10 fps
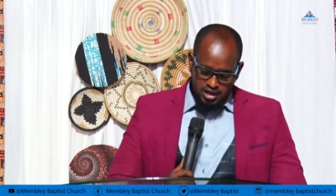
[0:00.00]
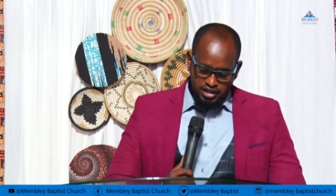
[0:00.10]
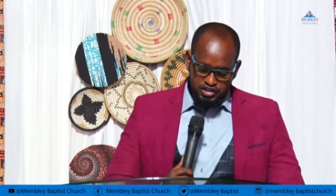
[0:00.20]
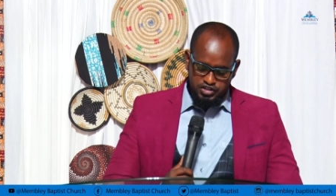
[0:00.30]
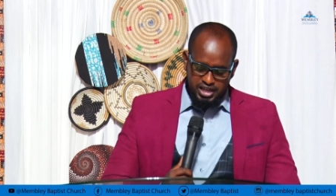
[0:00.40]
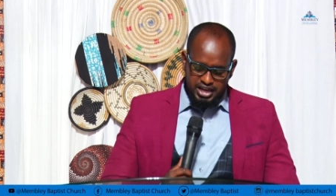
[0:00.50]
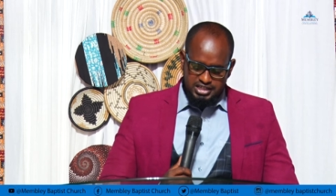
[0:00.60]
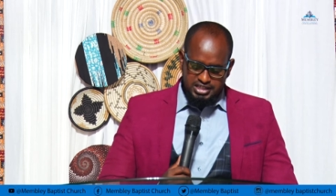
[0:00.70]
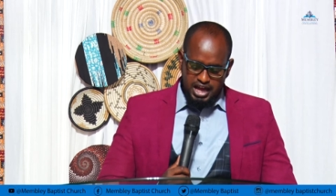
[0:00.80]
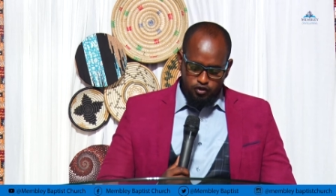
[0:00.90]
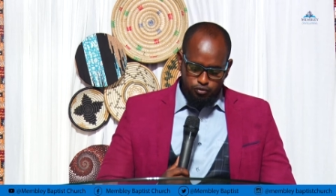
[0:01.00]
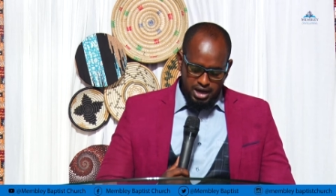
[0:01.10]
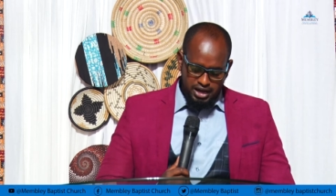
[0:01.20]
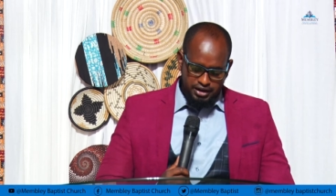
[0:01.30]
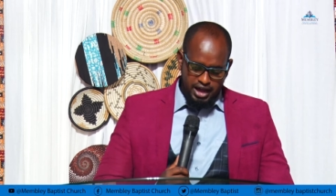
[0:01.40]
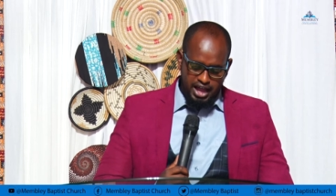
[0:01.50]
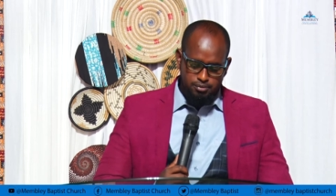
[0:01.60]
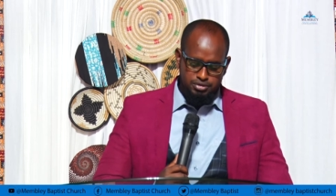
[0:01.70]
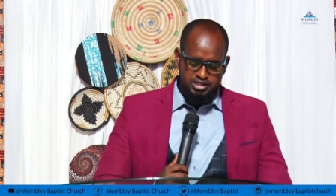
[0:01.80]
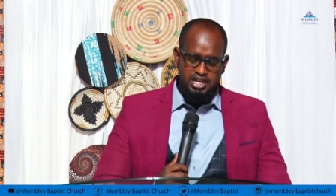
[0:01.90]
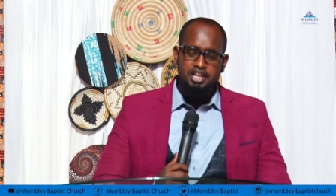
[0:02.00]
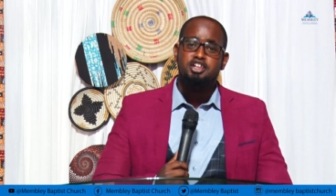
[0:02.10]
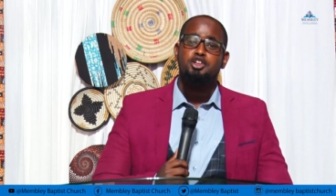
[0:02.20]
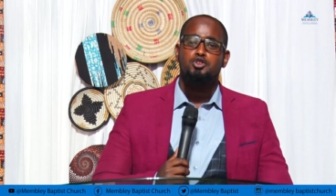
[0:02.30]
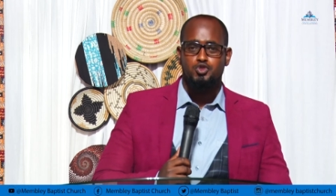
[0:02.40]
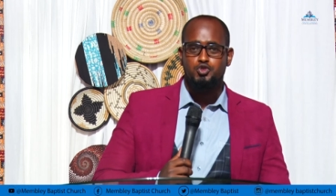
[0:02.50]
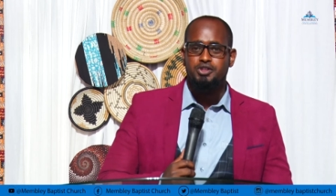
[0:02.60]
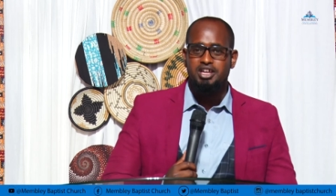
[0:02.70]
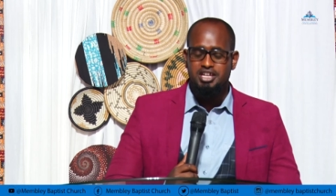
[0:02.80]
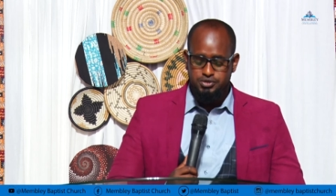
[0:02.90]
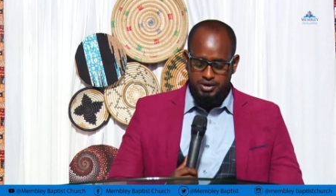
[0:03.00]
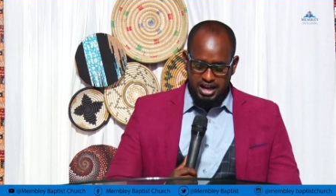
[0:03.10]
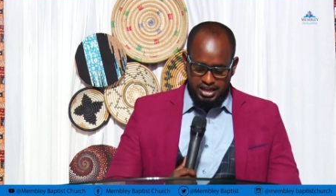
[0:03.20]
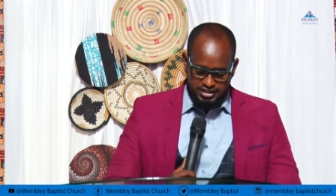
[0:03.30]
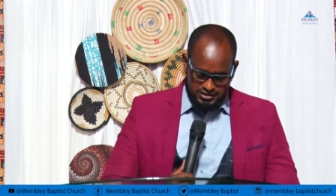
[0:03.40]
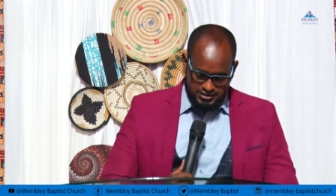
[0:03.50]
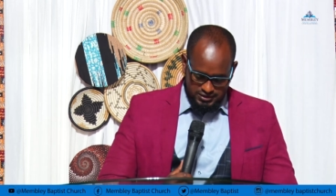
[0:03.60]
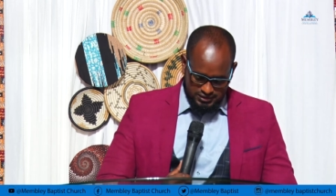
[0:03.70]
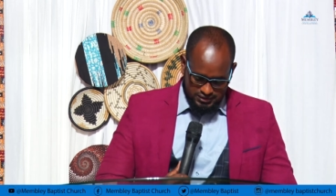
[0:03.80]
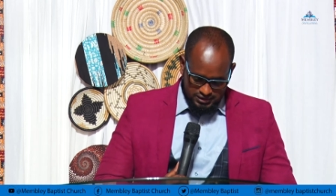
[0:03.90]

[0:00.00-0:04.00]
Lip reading: He said, son of man, I am sending you to the Israelites,